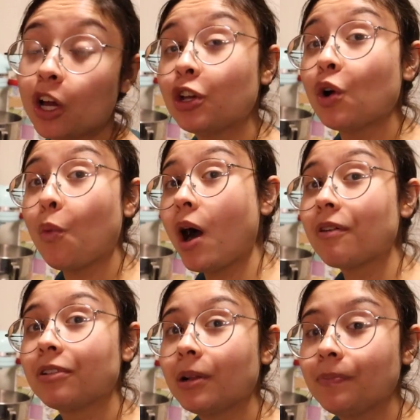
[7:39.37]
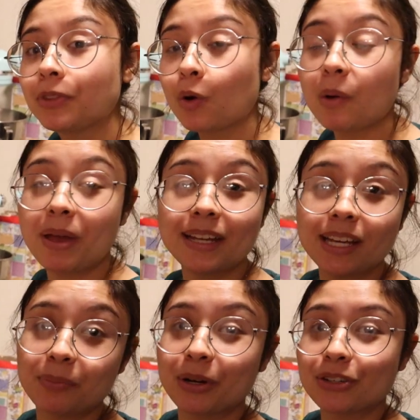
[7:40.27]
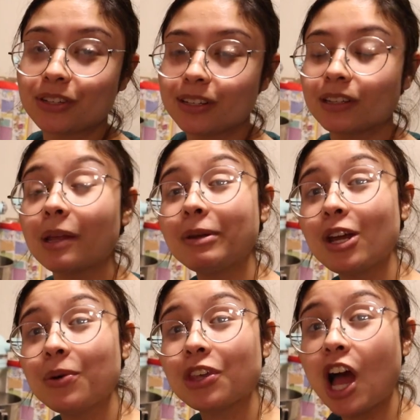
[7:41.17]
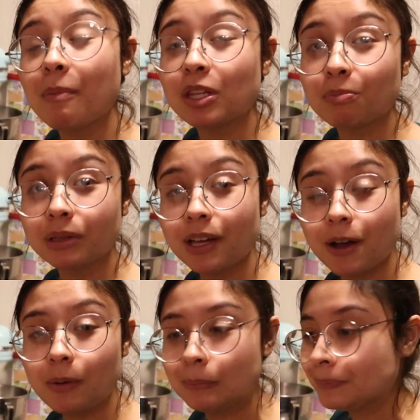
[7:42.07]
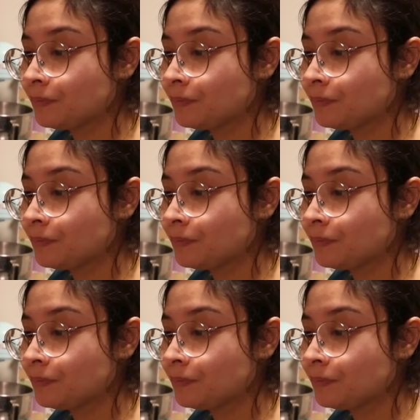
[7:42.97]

Are you a waffle or a pancake person? Let me know in the comments below.